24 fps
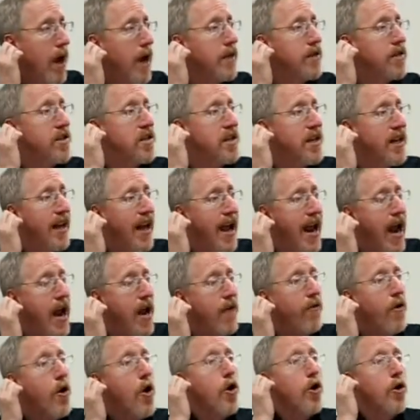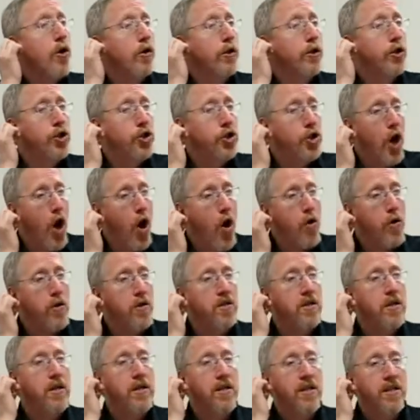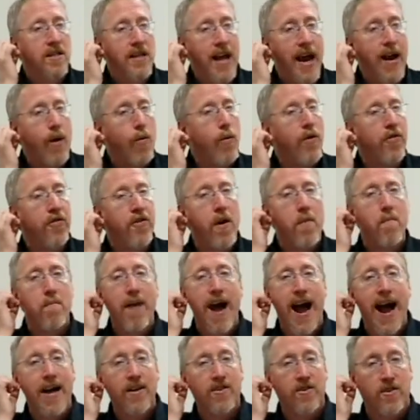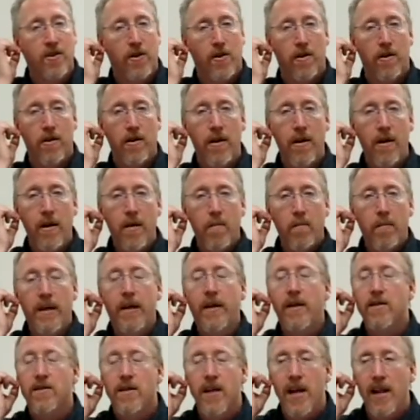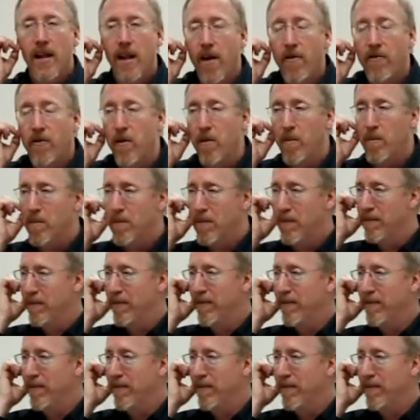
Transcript: a slave who chose to stay with their master because they love him.